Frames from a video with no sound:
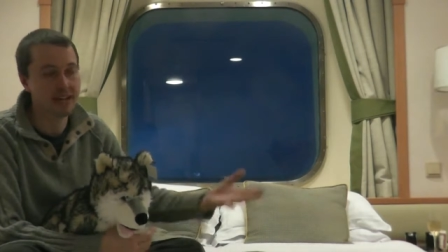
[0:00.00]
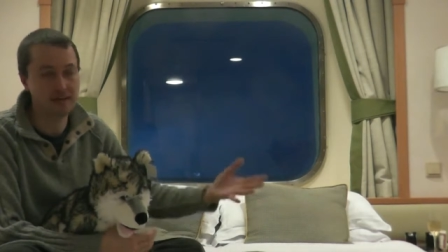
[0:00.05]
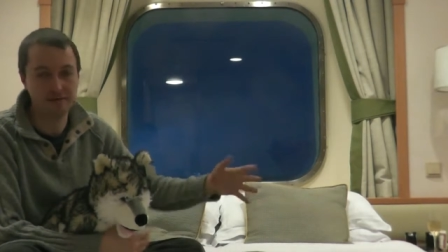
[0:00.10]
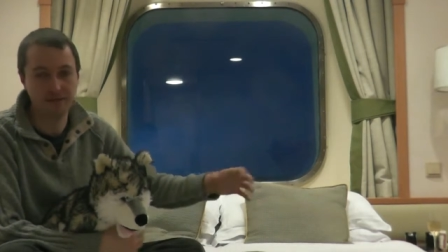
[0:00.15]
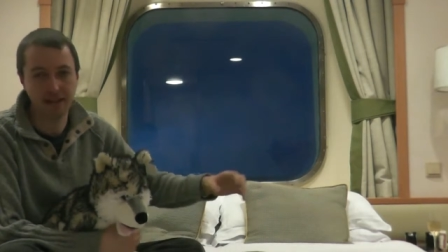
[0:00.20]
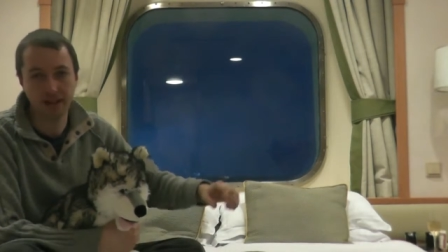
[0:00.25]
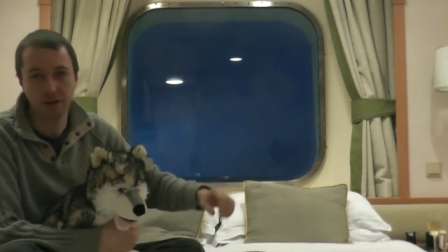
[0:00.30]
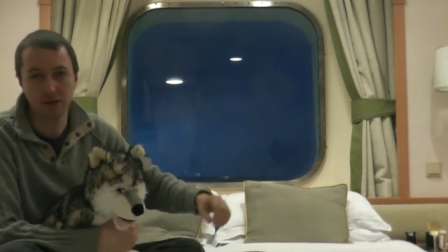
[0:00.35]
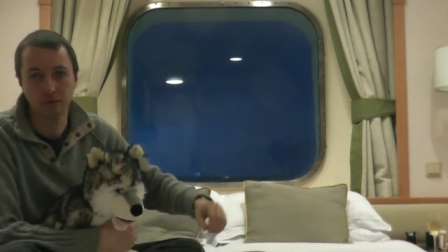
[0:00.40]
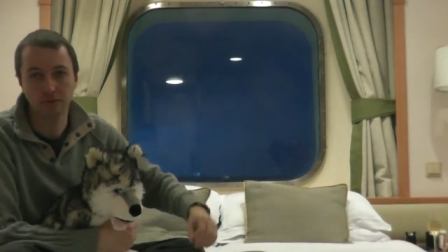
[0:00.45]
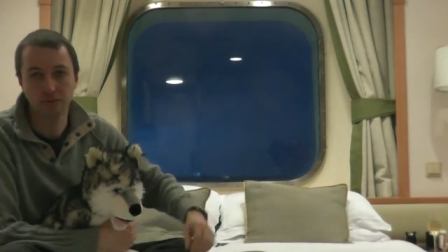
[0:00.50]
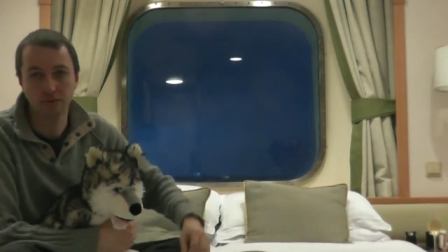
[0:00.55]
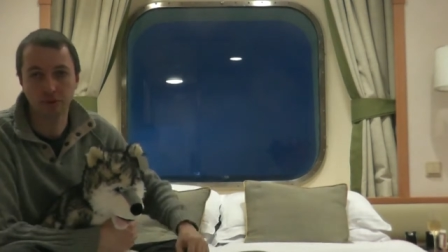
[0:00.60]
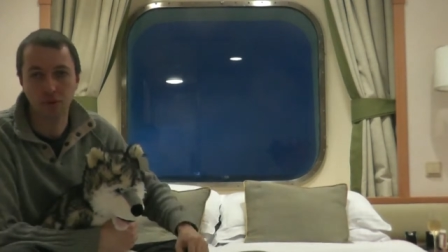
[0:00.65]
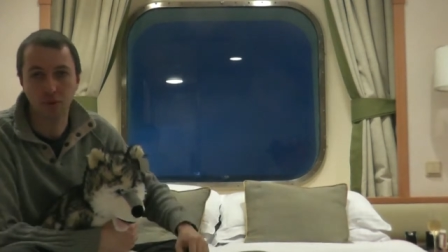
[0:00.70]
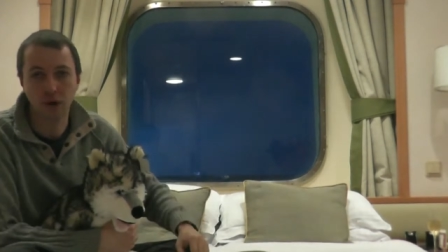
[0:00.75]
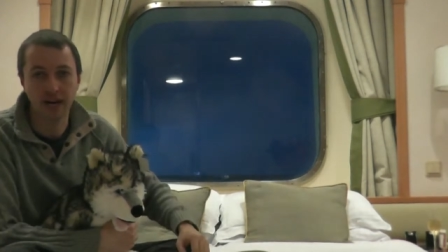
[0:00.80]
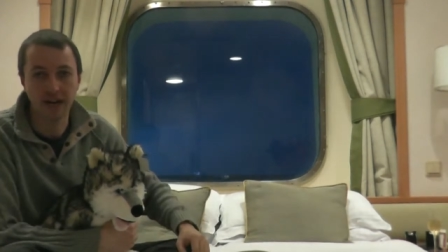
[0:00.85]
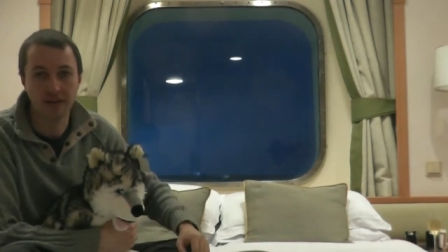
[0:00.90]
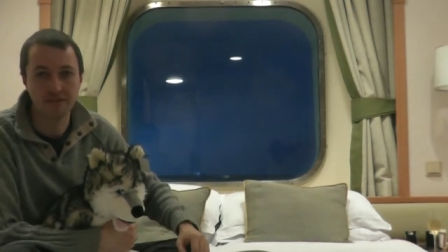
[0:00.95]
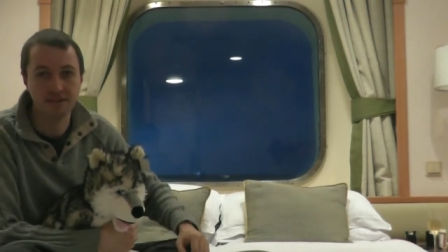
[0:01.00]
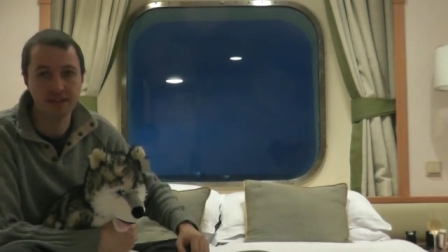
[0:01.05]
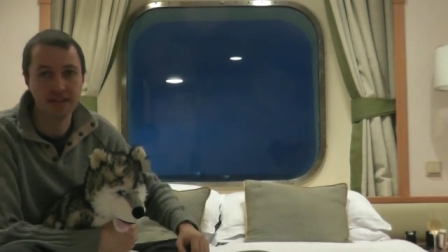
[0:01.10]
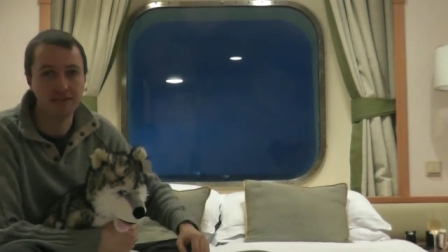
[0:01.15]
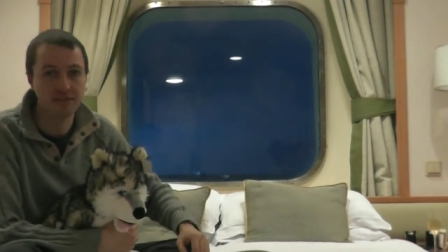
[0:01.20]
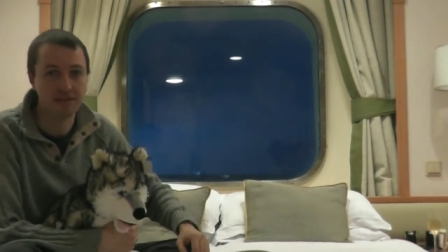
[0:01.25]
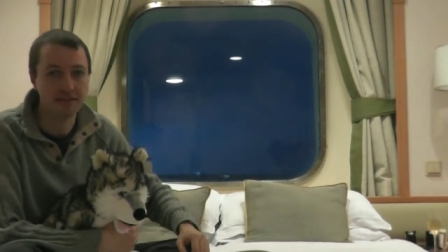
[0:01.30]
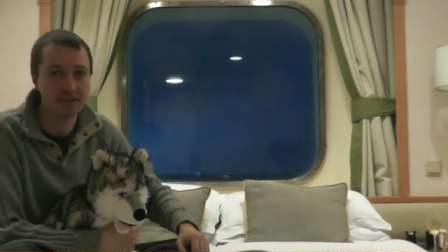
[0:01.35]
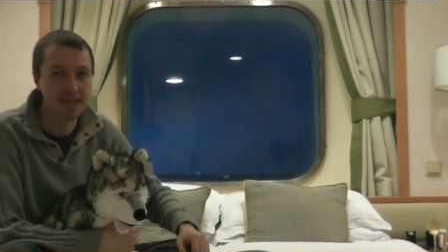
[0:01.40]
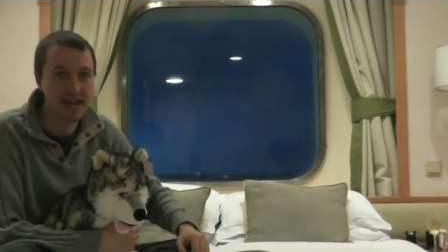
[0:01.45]
it's now quiet
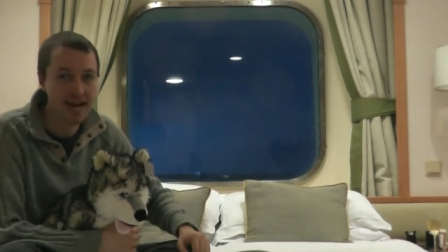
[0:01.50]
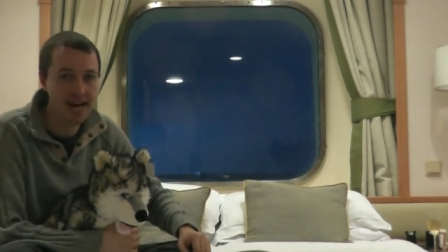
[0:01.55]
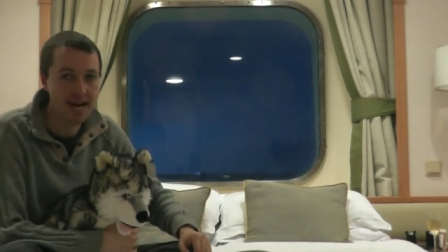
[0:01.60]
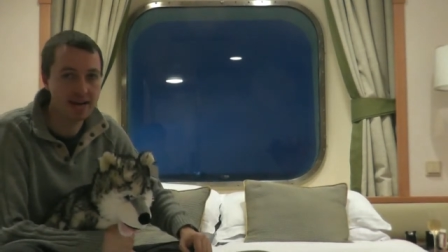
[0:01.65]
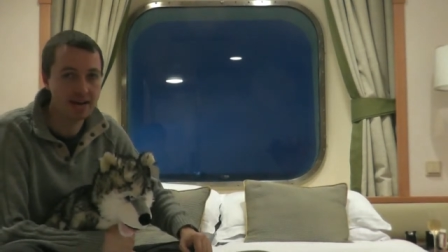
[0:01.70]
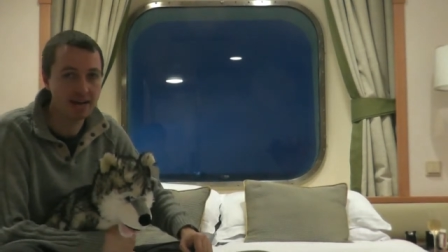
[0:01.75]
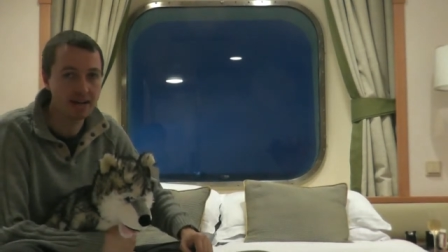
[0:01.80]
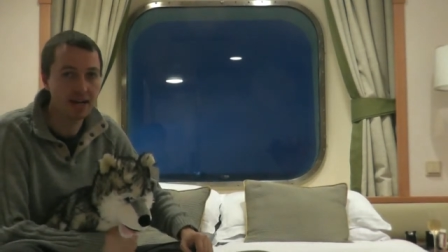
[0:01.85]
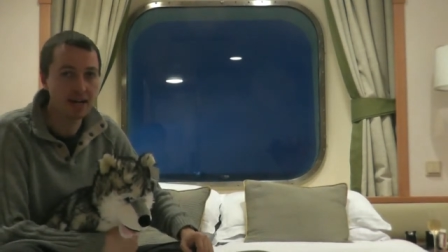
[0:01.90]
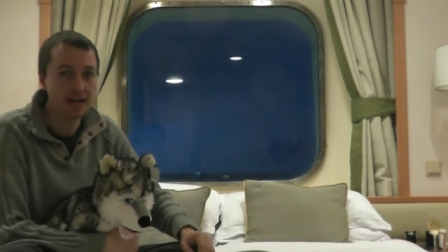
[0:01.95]
season there.